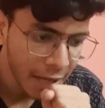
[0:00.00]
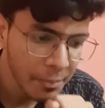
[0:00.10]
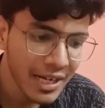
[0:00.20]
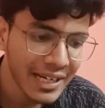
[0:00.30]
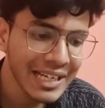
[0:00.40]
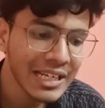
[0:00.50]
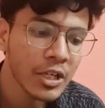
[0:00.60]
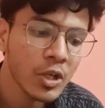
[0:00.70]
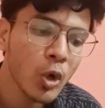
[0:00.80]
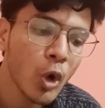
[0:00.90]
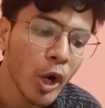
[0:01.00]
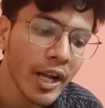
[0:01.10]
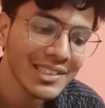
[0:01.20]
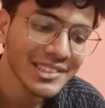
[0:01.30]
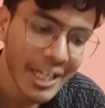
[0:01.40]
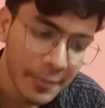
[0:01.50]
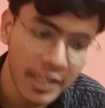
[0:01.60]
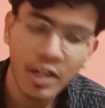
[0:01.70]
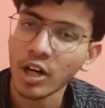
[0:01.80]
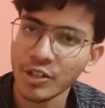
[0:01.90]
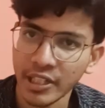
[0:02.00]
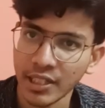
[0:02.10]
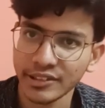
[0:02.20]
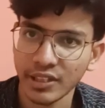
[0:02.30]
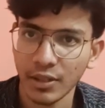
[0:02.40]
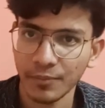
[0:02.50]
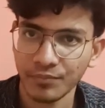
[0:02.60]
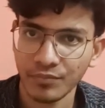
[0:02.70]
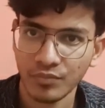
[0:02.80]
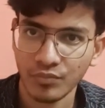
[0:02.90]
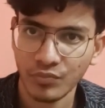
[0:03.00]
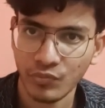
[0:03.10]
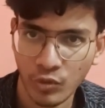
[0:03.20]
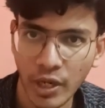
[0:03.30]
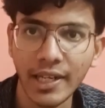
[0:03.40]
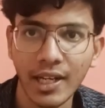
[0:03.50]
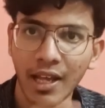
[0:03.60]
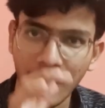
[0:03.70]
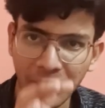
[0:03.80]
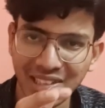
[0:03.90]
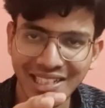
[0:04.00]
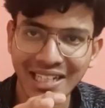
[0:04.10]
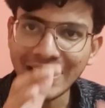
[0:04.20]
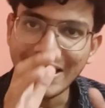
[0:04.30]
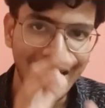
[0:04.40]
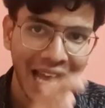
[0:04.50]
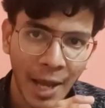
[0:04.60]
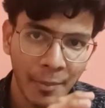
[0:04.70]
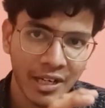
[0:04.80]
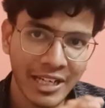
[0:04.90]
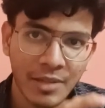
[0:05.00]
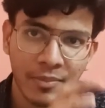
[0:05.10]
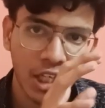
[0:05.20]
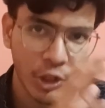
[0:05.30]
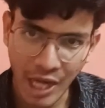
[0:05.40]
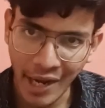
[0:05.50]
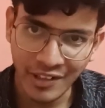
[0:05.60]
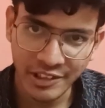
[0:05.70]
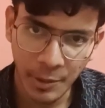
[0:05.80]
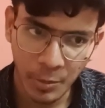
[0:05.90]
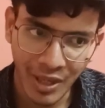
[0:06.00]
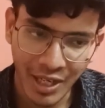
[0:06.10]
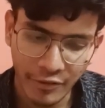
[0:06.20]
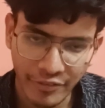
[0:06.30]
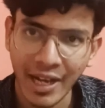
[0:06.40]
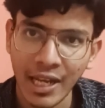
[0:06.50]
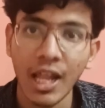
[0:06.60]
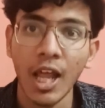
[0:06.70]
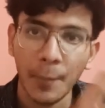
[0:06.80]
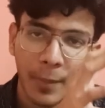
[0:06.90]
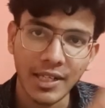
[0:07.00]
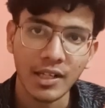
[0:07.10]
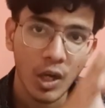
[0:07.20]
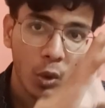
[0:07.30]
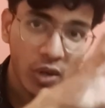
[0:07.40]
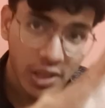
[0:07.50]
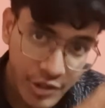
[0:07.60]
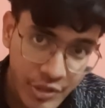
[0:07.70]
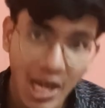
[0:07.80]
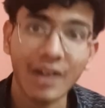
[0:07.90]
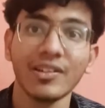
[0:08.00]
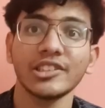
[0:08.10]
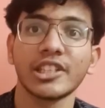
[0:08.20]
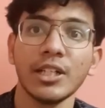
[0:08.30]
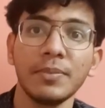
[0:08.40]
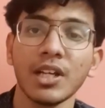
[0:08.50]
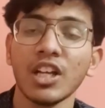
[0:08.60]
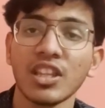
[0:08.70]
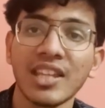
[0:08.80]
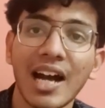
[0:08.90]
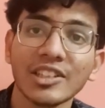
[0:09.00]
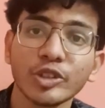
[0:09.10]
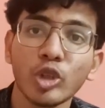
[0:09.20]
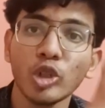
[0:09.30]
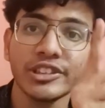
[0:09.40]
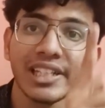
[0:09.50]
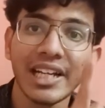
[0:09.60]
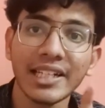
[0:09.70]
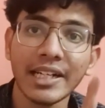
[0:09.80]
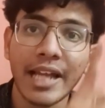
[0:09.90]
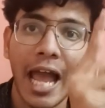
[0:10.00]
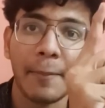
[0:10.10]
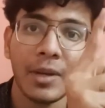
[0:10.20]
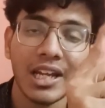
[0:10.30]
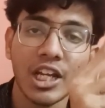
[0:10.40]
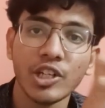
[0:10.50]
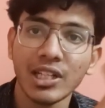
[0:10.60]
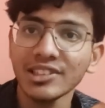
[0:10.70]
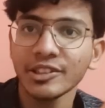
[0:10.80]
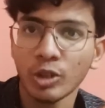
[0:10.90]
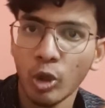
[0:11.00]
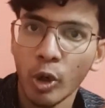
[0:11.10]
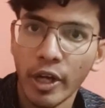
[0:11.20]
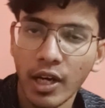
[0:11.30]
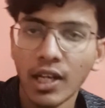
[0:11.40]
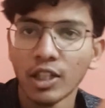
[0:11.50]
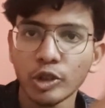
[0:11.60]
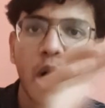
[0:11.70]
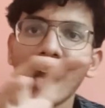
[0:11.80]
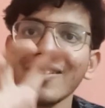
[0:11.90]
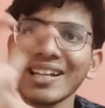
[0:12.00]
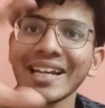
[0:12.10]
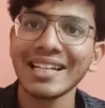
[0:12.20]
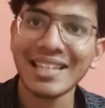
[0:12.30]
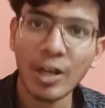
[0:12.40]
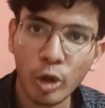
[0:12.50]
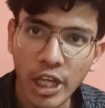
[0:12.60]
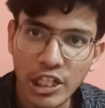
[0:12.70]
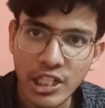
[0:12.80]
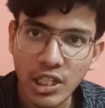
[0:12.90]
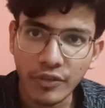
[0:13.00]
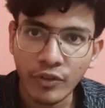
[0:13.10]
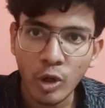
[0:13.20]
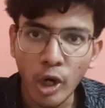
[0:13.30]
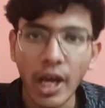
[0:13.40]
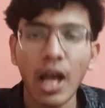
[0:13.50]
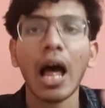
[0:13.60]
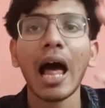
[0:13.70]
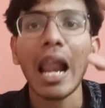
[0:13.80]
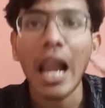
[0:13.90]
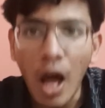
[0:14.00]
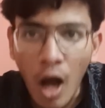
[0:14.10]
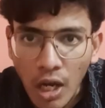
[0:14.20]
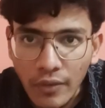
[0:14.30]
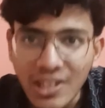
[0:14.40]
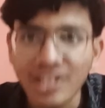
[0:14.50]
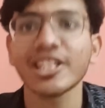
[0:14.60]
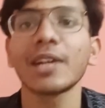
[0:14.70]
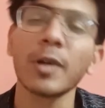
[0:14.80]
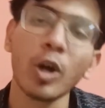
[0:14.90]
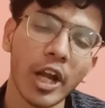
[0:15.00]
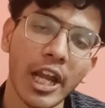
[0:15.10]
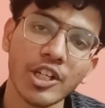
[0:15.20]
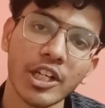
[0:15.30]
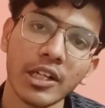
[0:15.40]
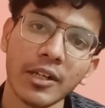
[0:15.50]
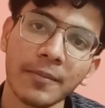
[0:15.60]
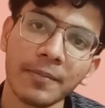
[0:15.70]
am running node script.js, right? Basically I am running my JavaScript file, but with JavaScript the associated application is node, so I will get the location of node along with script location.